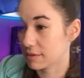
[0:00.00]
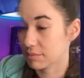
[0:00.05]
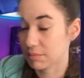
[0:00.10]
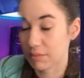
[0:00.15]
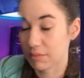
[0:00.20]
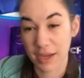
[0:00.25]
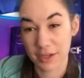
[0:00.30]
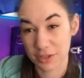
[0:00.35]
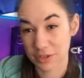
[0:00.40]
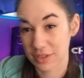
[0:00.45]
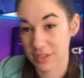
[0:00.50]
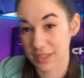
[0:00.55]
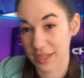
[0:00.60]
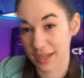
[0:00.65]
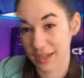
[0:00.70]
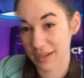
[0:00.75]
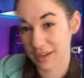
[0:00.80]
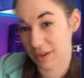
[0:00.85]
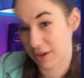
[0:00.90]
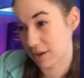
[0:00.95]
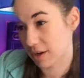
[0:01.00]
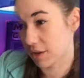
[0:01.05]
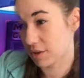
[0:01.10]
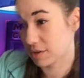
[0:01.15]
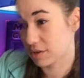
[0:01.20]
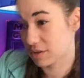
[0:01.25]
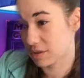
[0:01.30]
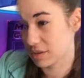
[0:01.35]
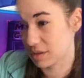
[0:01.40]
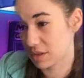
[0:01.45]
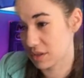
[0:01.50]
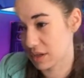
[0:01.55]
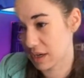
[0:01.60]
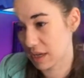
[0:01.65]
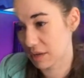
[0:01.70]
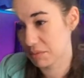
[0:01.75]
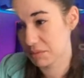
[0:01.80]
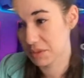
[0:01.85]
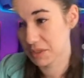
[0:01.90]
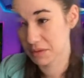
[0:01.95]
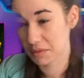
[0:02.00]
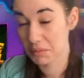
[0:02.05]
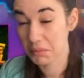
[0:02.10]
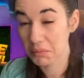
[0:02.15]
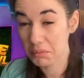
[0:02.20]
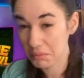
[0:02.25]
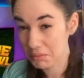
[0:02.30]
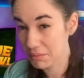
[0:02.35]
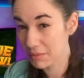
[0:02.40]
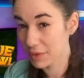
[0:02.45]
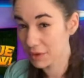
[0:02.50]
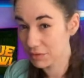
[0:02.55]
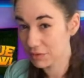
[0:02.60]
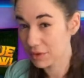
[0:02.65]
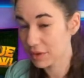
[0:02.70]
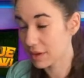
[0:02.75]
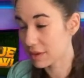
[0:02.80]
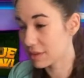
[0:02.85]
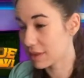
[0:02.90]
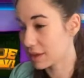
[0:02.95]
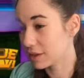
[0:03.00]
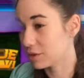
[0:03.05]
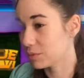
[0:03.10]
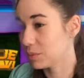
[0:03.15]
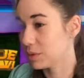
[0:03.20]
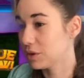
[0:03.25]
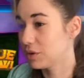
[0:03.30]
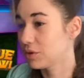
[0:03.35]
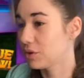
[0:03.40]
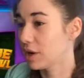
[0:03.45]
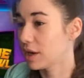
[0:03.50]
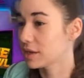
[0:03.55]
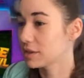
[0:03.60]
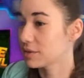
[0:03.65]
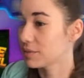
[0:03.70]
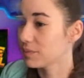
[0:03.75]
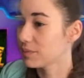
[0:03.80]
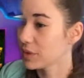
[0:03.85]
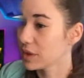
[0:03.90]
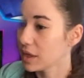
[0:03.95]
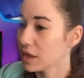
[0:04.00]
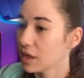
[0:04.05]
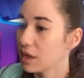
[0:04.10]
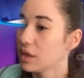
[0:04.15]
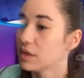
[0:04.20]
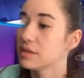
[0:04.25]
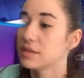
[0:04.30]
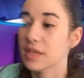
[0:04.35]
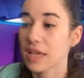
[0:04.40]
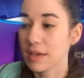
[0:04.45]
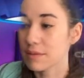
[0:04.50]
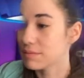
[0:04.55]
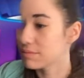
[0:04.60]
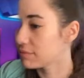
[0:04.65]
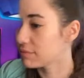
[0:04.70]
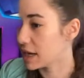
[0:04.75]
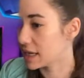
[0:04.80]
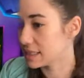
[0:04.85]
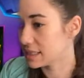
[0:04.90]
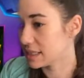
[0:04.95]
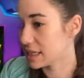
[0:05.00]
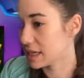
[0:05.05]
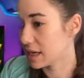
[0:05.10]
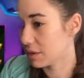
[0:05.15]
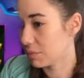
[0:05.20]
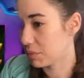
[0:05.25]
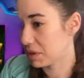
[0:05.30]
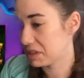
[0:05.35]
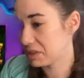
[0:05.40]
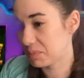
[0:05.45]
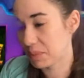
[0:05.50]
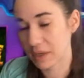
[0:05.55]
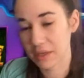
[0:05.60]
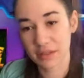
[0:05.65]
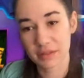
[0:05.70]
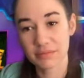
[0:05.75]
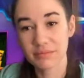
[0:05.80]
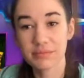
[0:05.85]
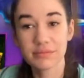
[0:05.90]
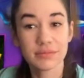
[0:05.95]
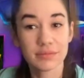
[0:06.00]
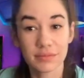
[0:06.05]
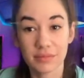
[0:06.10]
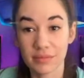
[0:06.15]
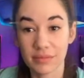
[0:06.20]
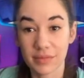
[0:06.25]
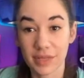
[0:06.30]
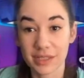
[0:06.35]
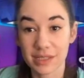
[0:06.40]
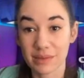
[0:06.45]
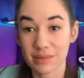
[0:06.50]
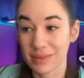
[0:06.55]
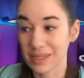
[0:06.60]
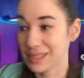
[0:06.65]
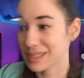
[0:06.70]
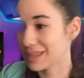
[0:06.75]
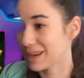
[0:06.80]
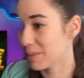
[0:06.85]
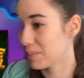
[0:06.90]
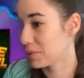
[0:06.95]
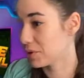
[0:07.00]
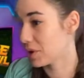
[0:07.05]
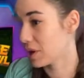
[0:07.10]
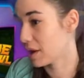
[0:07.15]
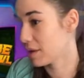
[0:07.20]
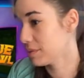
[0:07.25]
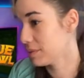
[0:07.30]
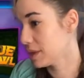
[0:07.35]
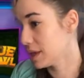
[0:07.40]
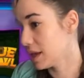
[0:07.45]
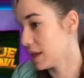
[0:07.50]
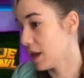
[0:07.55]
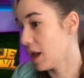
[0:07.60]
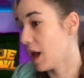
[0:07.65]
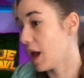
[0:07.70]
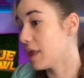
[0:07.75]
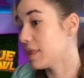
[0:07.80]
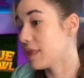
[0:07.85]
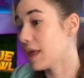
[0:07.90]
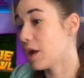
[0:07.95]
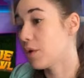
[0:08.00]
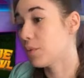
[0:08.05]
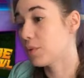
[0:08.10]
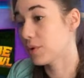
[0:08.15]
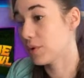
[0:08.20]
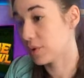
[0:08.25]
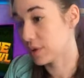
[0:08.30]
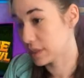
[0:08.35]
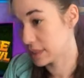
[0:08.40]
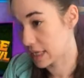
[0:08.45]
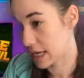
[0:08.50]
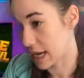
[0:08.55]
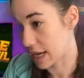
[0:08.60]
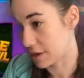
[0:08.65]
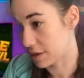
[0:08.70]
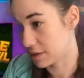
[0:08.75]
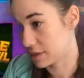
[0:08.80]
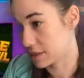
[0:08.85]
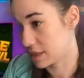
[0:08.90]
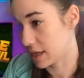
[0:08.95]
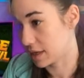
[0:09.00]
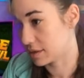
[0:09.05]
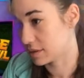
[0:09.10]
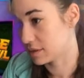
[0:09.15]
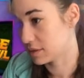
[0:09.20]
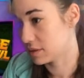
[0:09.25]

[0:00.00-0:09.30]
Match the secondary colors to their names. I feel like that could be correct. Same idea, mix button, lets it mix it up or not. And now we're going to add our text.